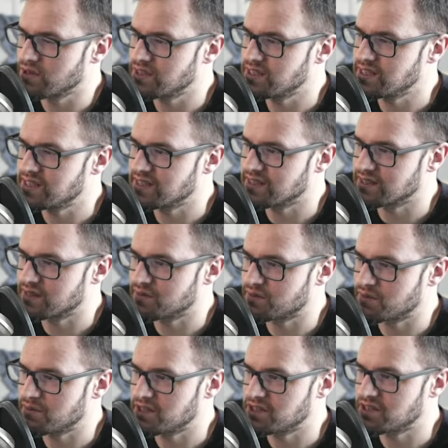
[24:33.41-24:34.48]
detailed
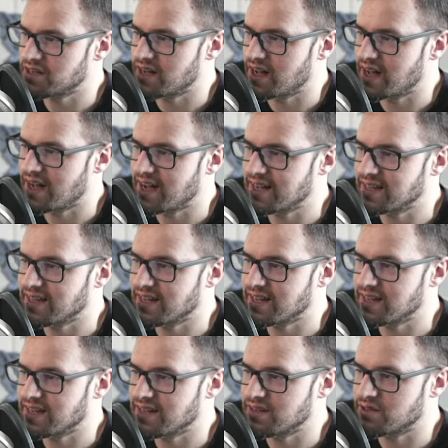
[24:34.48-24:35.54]
information
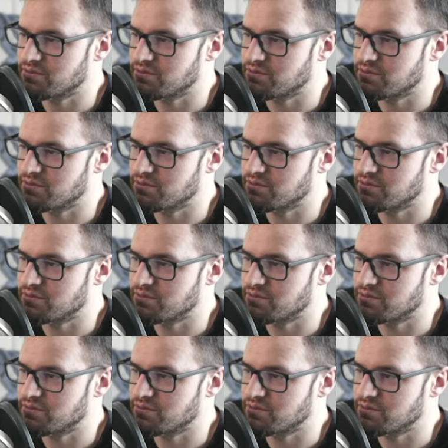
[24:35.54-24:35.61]
highlighting the